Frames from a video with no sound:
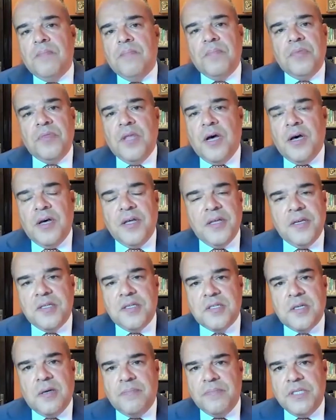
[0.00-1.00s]
not in
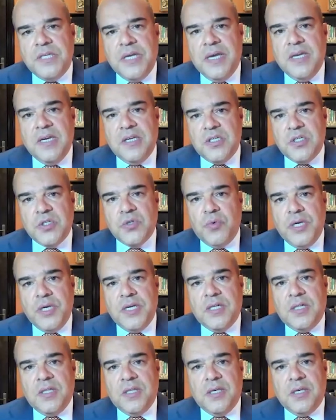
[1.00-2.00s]
some Danish
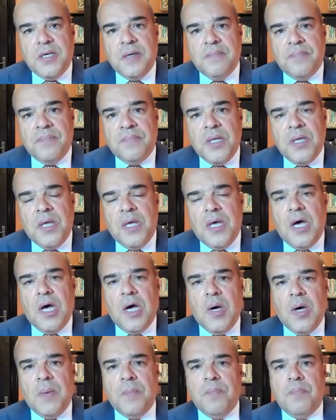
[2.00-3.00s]
weekly,
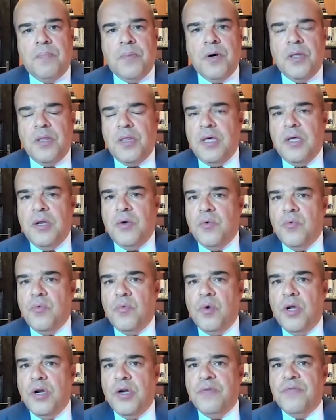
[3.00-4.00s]
but in
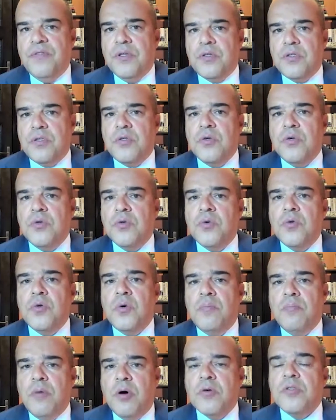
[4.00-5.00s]
one of the two
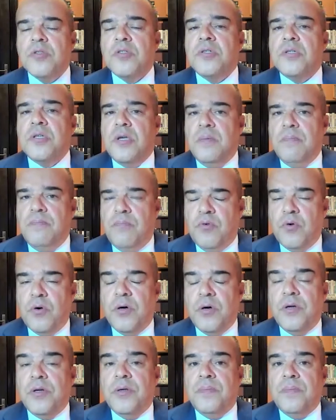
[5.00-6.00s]
most
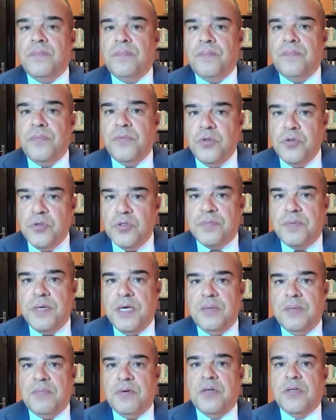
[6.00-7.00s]
important
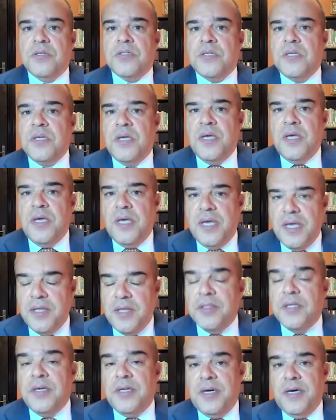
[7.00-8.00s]
newspapers
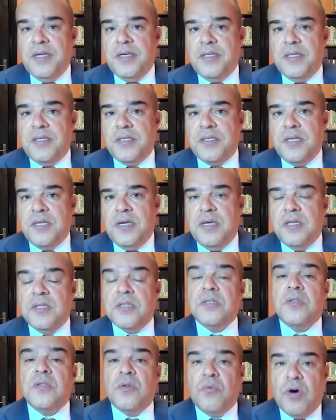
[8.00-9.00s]
in the United
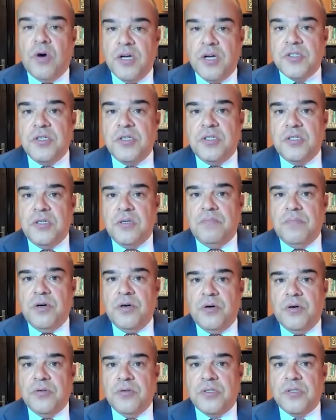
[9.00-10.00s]
States, the Washington
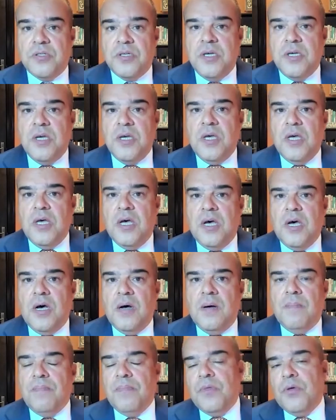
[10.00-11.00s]
Post.
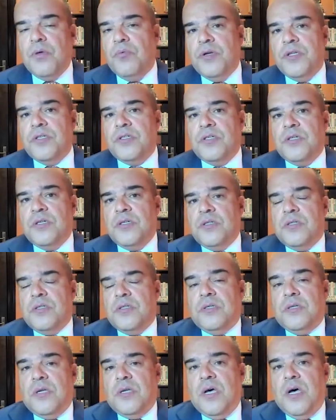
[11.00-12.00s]
which
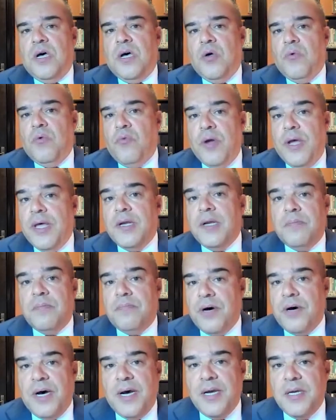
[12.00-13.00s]
is read
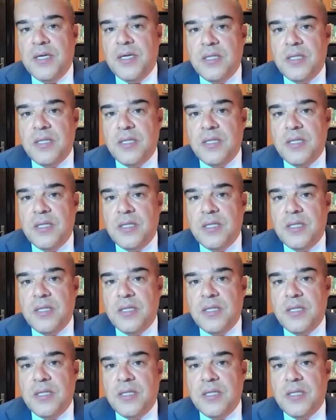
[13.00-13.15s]
by